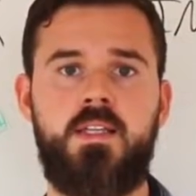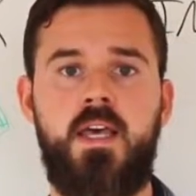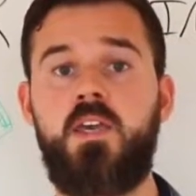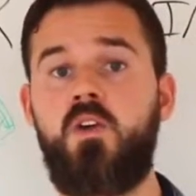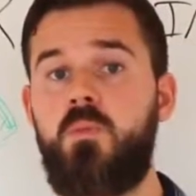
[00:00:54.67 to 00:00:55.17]

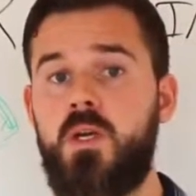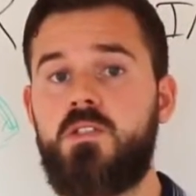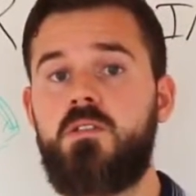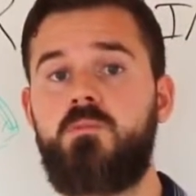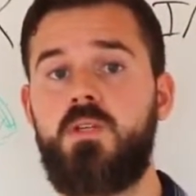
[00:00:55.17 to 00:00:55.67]
taking your
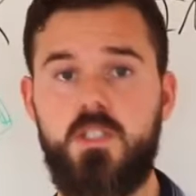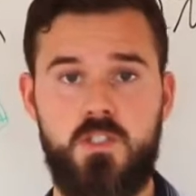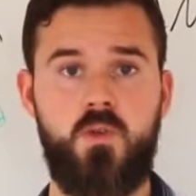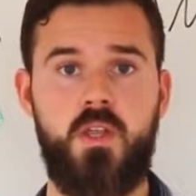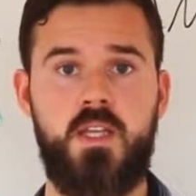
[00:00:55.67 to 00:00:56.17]

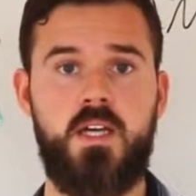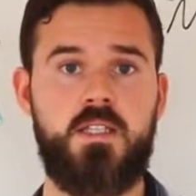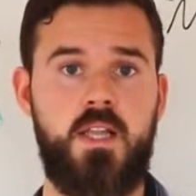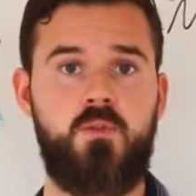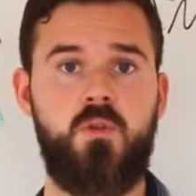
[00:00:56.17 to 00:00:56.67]
business to that
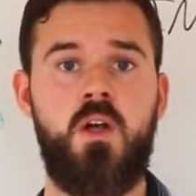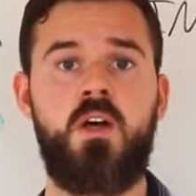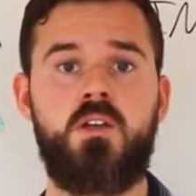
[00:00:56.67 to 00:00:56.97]
next level.